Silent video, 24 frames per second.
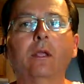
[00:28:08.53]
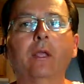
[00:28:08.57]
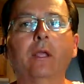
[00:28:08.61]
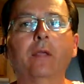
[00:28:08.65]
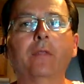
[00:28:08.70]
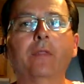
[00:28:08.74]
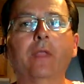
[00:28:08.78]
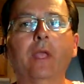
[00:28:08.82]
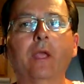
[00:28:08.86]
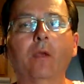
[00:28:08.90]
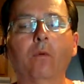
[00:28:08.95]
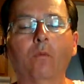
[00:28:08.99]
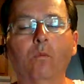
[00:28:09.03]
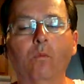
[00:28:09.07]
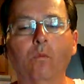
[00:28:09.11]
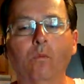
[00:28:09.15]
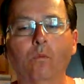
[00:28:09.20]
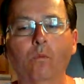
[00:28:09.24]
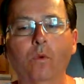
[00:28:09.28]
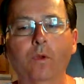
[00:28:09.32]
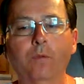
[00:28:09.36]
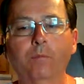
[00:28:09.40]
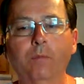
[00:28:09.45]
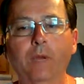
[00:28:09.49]
And then
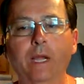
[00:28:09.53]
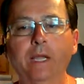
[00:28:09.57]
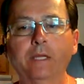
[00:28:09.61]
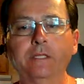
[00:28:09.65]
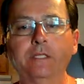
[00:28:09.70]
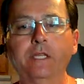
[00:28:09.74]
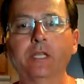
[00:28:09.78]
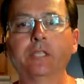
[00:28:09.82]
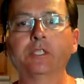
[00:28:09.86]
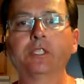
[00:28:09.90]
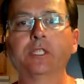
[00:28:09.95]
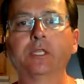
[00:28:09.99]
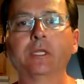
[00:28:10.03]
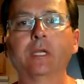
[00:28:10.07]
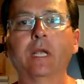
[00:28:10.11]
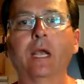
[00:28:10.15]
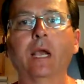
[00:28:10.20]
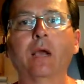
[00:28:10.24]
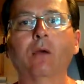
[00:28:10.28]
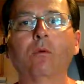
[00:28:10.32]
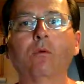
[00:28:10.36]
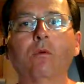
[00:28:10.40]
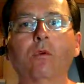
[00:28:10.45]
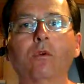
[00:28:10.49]
when my addiction
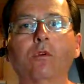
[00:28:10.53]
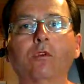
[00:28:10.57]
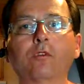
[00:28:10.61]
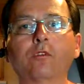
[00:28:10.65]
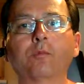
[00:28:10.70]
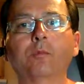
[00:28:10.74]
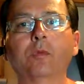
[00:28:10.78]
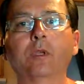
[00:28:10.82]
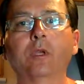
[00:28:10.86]
got worse